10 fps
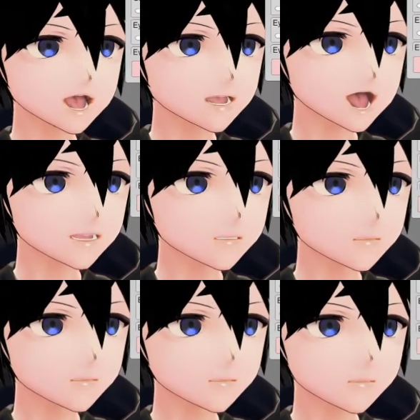on.
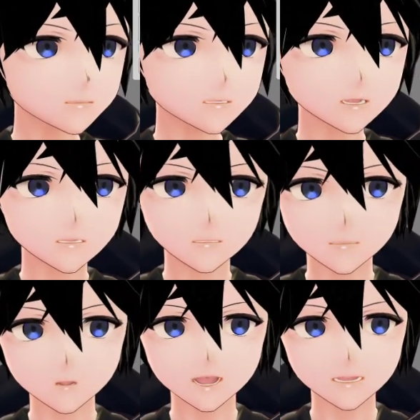Because
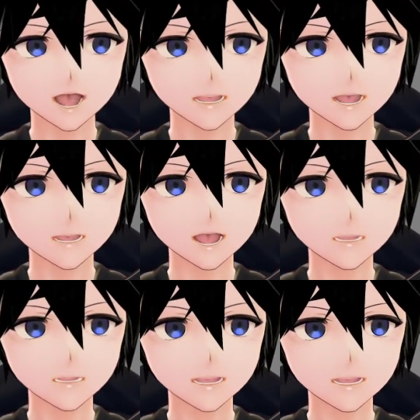I mean, if I turn this off,
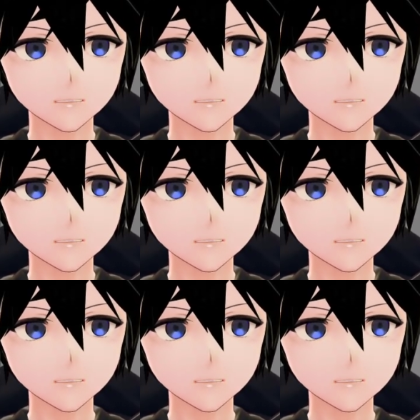look.